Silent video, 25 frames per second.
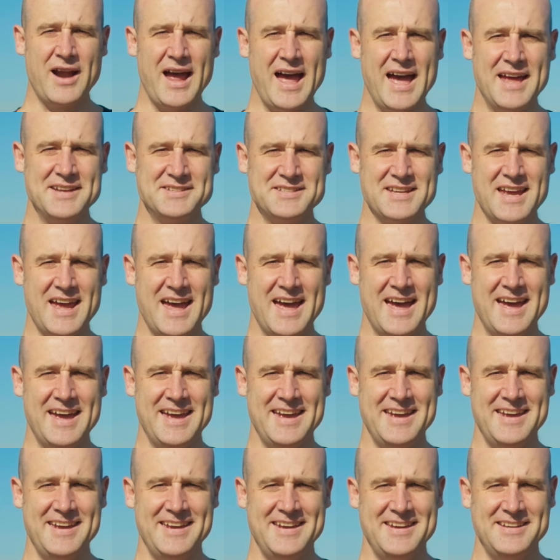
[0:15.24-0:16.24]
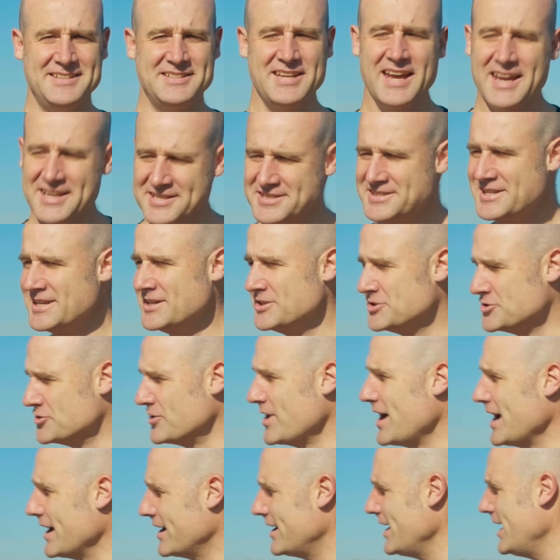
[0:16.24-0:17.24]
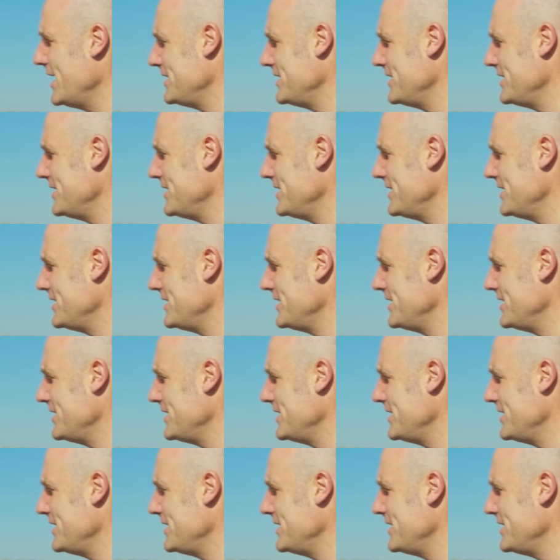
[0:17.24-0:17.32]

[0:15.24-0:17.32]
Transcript: at a testing track